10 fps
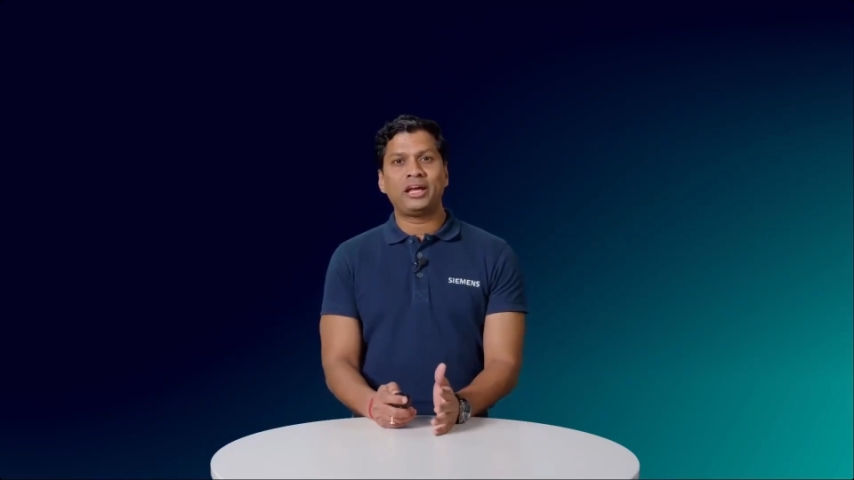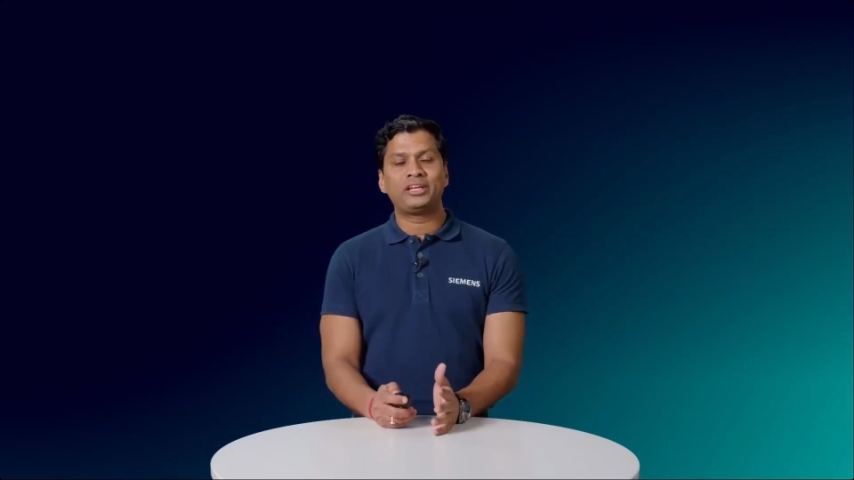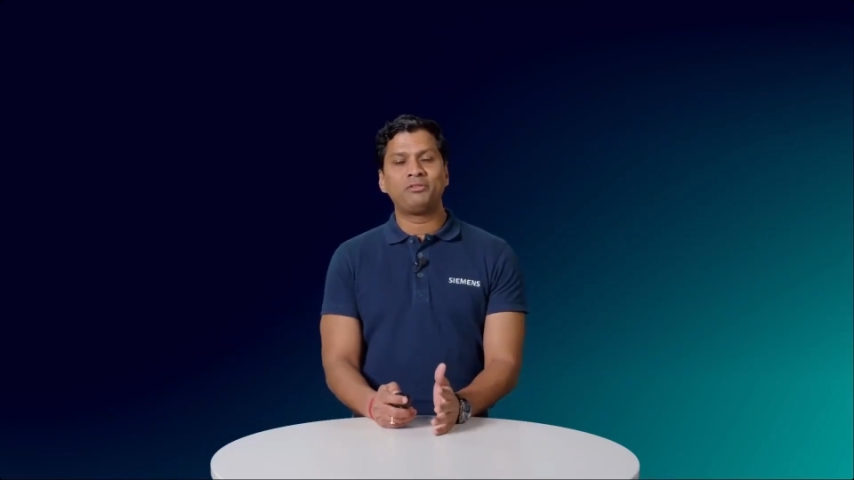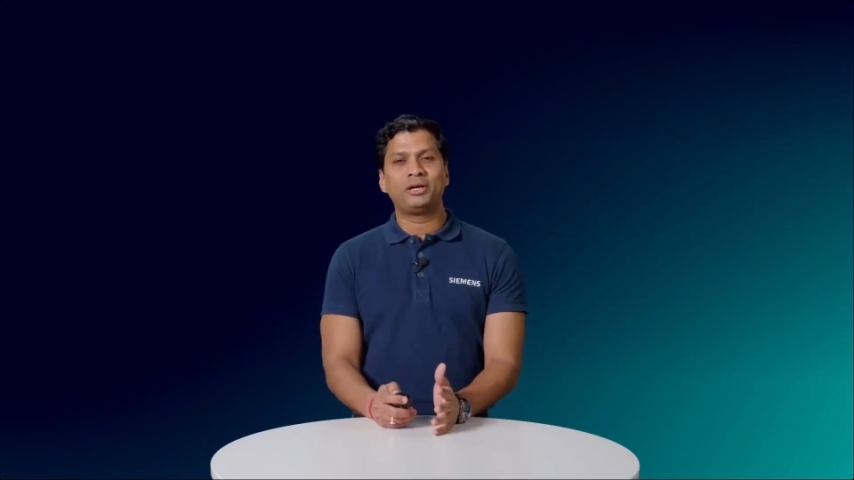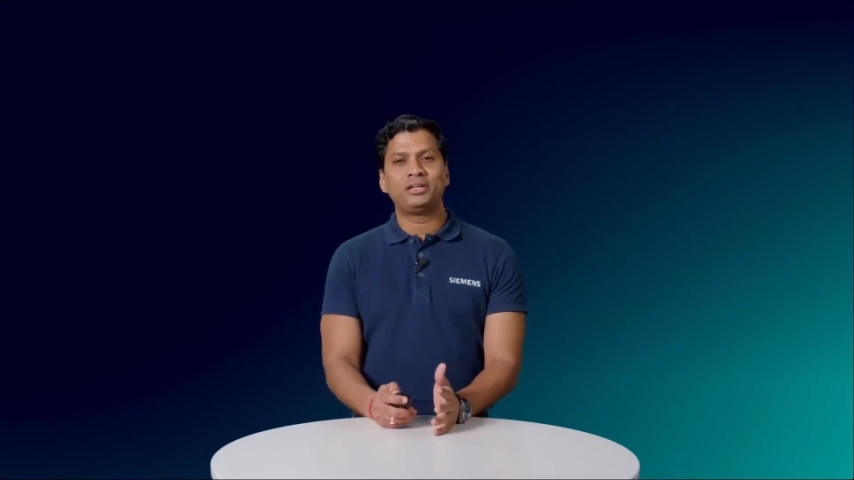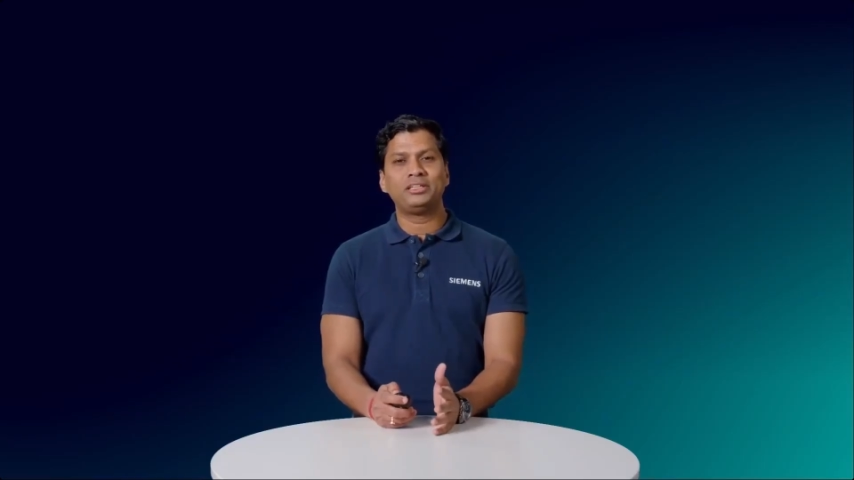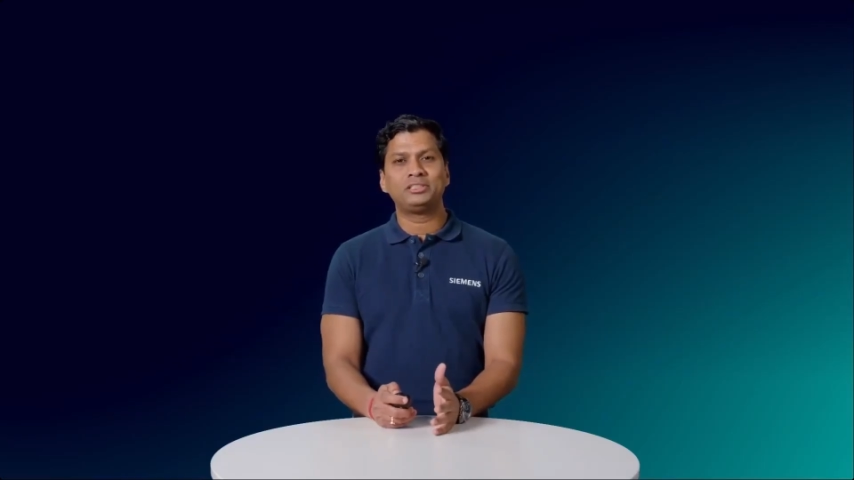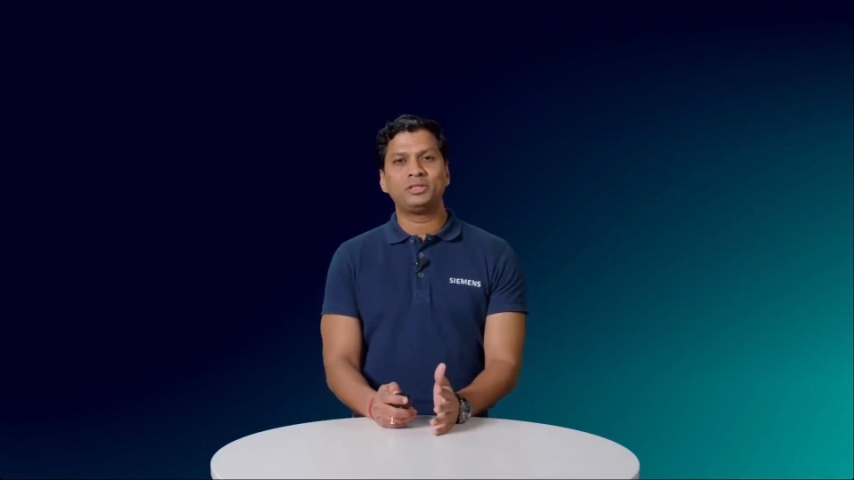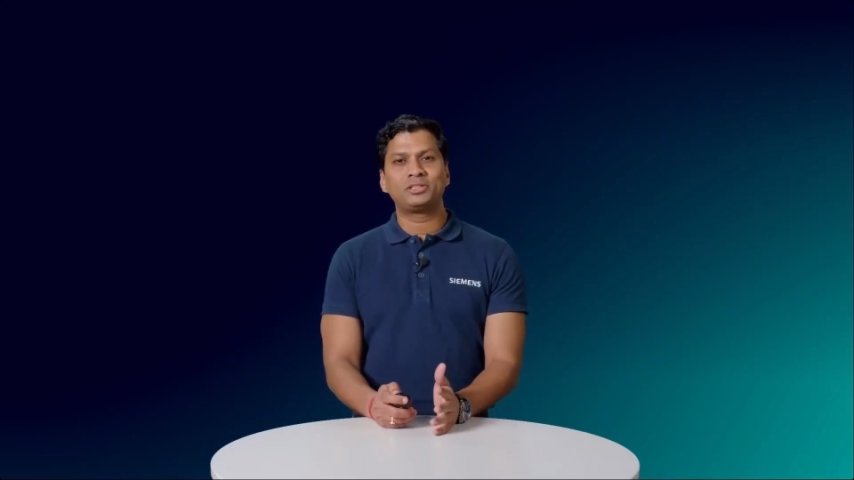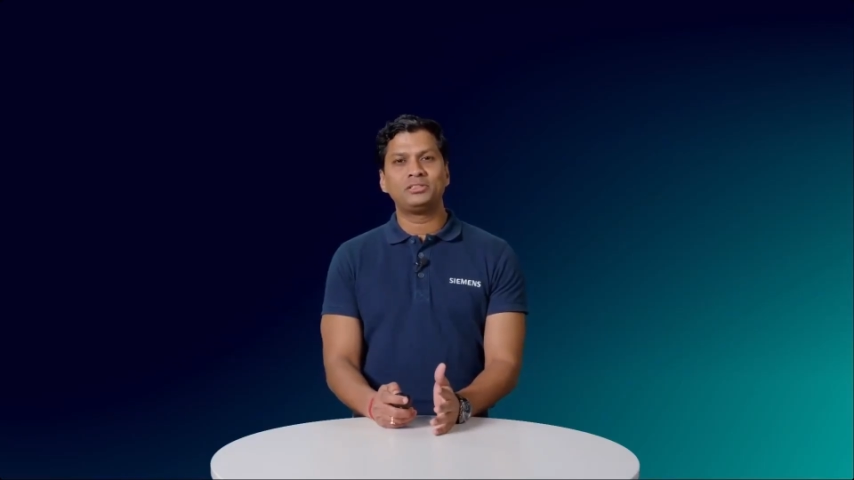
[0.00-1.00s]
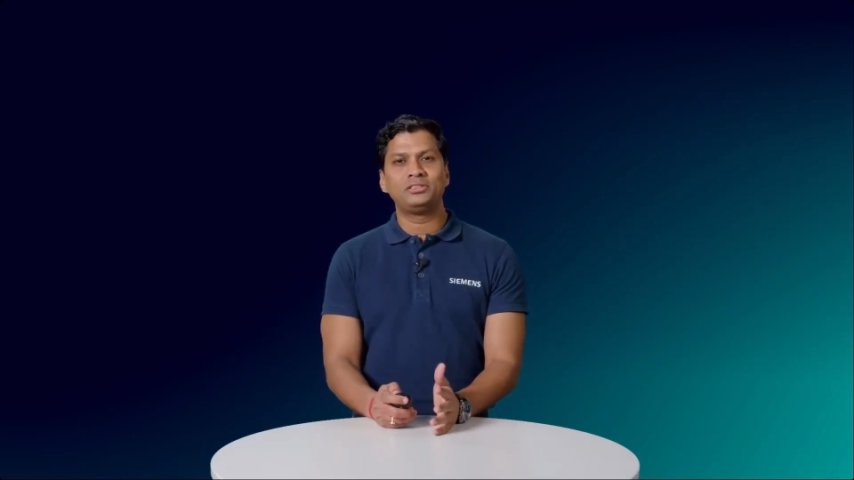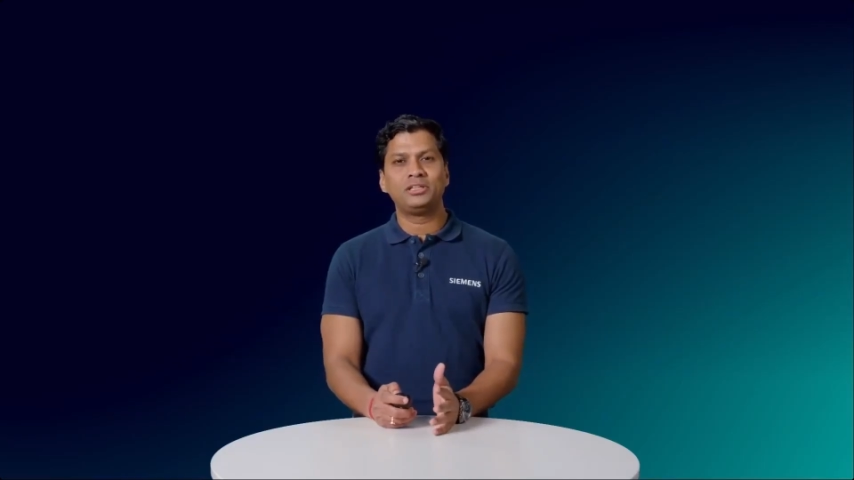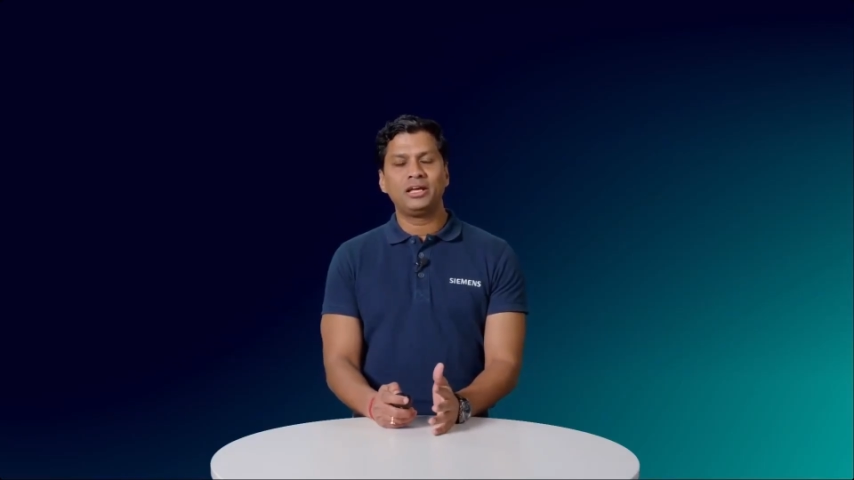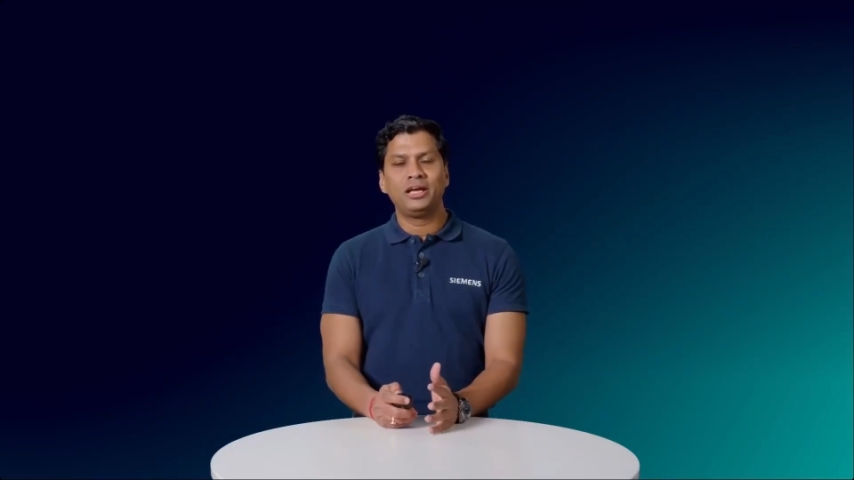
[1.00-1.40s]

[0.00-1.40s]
active participation.